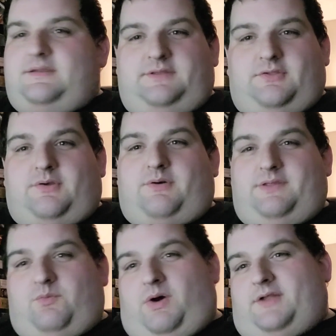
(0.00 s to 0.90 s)
you
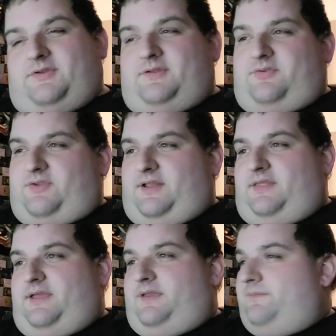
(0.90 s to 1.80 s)
watch it, and it's just kind of
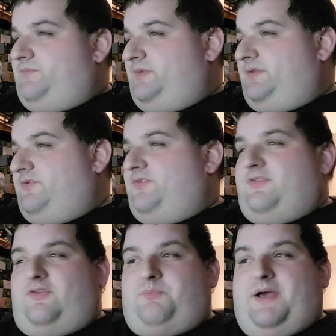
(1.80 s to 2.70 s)
like, this
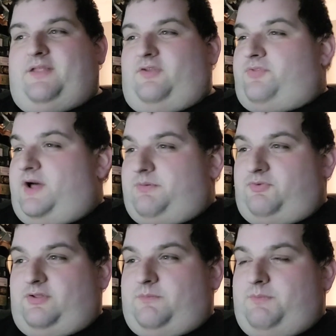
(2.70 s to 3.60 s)
isn't as bad as I thought it
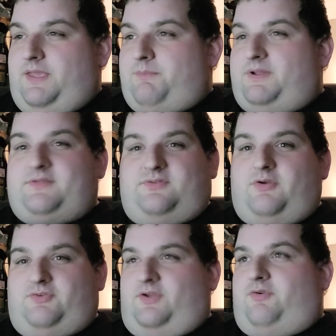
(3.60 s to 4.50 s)
was going to be, but it
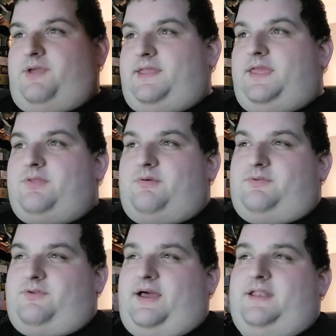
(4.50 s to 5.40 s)
still isn't great either.
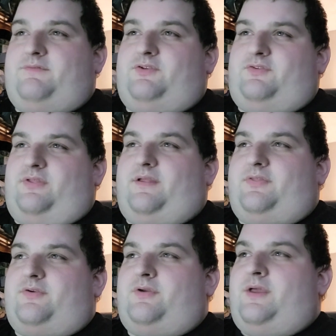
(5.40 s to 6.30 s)
It's kind of just
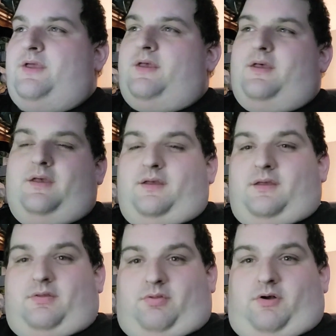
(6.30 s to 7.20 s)
another
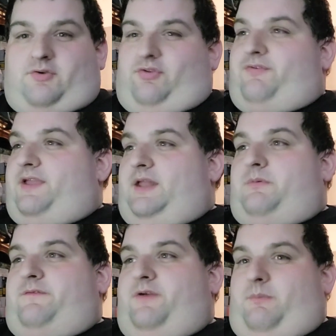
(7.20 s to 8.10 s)
largely
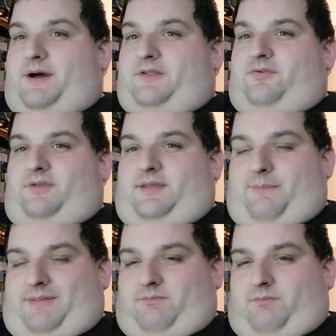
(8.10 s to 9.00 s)
forgettable film, honestly. I
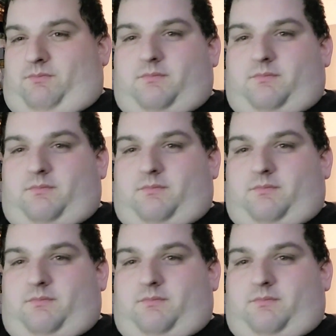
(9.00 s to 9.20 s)
mean,